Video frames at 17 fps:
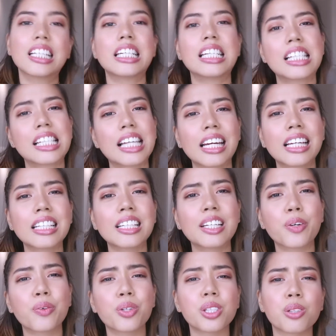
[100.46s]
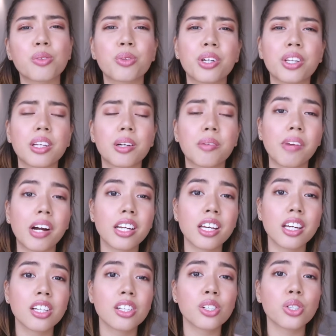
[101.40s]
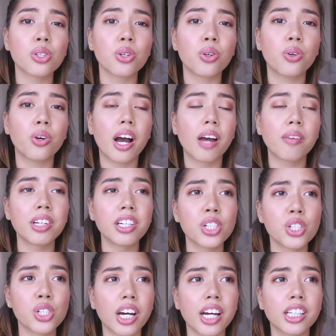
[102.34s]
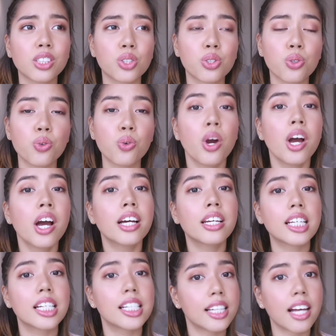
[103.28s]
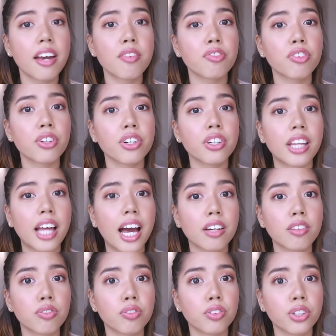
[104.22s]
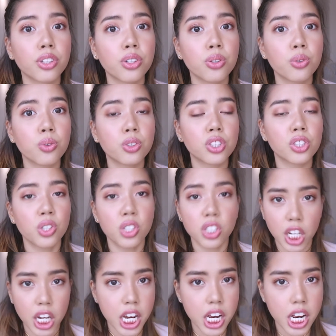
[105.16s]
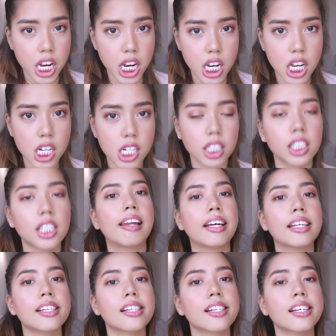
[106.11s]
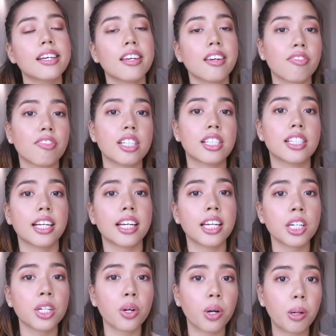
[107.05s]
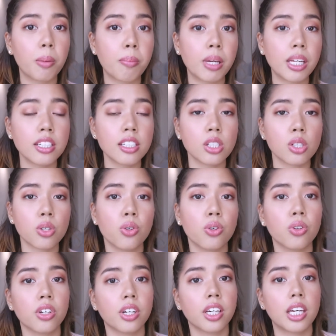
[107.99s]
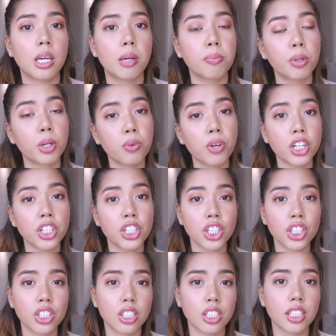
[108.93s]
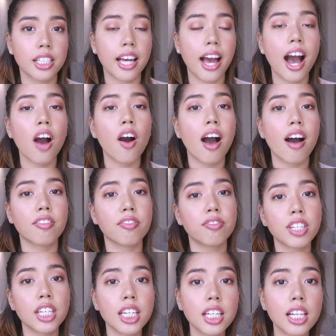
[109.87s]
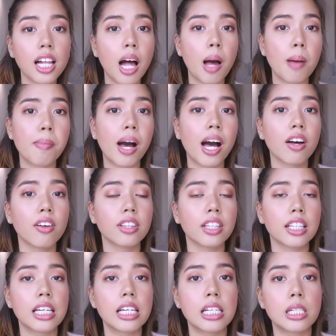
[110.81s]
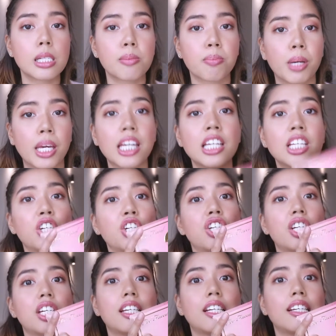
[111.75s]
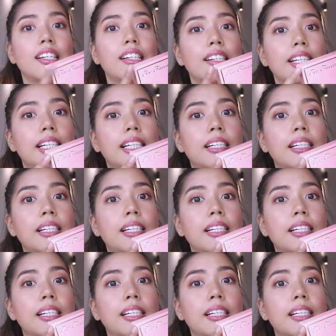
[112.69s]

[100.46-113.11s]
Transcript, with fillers: decided it wasn't worth their money so I'm gonna try to decipher that for you today let's see if it's hit or miss so keep on watching to see how I feel about these peaches